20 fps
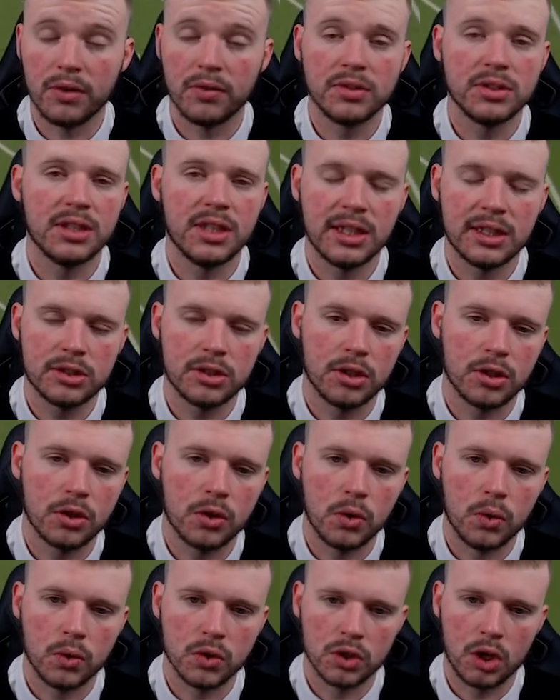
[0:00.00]
and obviously that's going
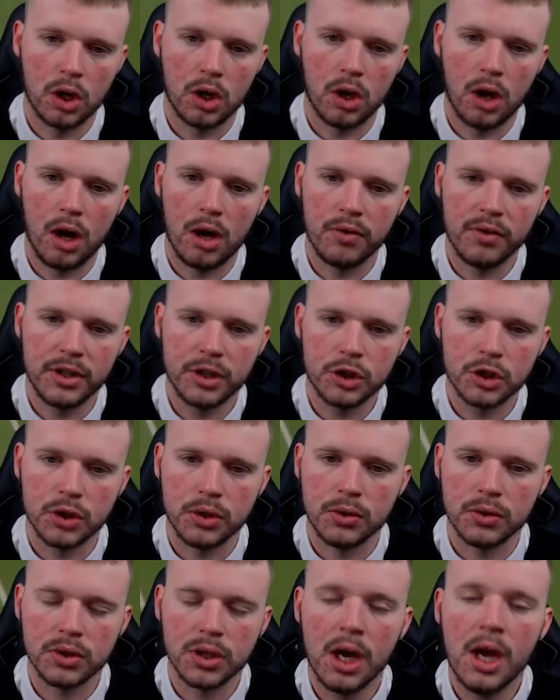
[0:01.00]
to cause a lot of
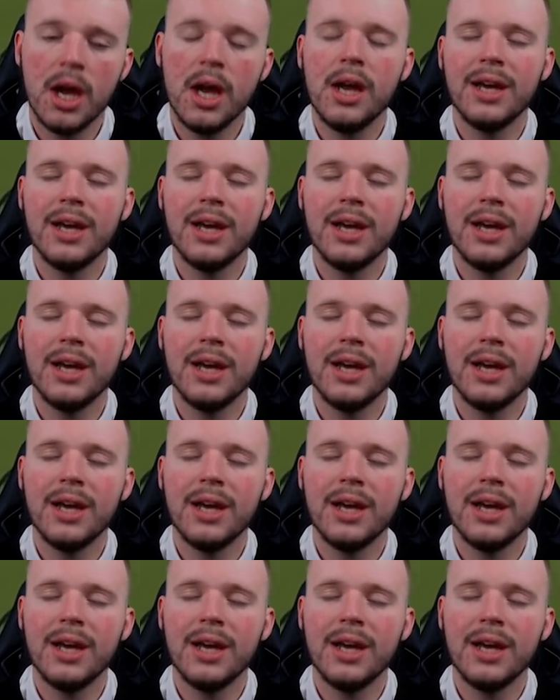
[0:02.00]
issues.